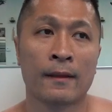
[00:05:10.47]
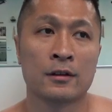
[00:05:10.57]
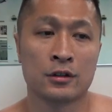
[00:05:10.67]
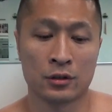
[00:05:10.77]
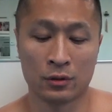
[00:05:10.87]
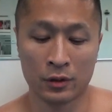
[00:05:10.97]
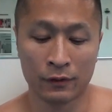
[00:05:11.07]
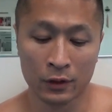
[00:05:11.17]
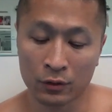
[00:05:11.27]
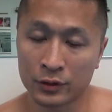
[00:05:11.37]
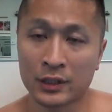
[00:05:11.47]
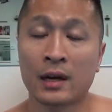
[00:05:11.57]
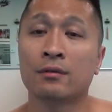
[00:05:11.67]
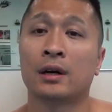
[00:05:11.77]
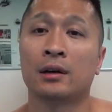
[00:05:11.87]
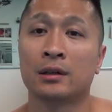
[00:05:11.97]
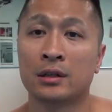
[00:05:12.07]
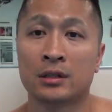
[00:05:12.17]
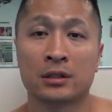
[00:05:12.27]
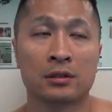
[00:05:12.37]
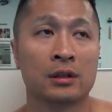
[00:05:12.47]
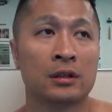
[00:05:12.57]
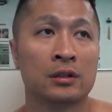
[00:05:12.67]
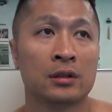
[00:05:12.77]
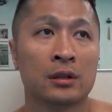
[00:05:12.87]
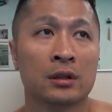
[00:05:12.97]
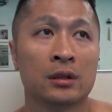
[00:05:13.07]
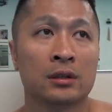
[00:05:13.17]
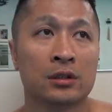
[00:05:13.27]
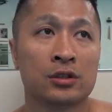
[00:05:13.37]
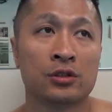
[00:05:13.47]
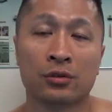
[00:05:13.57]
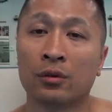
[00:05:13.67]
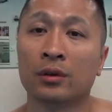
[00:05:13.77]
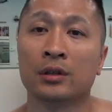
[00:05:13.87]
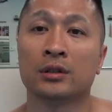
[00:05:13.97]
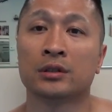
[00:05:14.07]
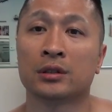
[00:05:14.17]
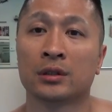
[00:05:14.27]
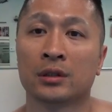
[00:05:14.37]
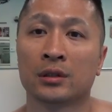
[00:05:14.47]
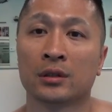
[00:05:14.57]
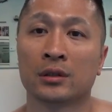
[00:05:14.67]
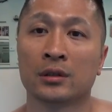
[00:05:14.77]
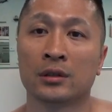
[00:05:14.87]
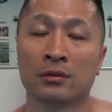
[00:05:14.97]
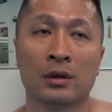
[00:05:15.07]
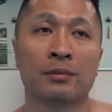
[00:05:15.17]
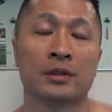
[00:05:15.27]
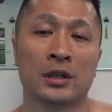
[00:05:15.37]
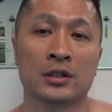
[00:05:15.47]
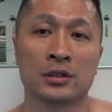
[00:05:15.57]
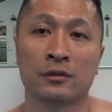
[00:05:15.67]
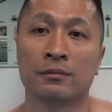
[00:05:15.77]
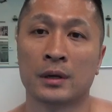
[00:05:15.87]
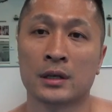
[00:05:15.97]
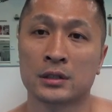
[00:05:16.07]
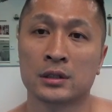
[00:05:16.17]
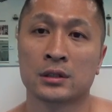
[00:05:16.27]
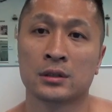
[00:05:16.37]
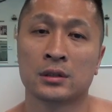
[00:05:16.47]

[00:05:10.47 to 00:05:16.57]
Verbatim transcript: so if it goes that route it's it destroys the reputation of boxing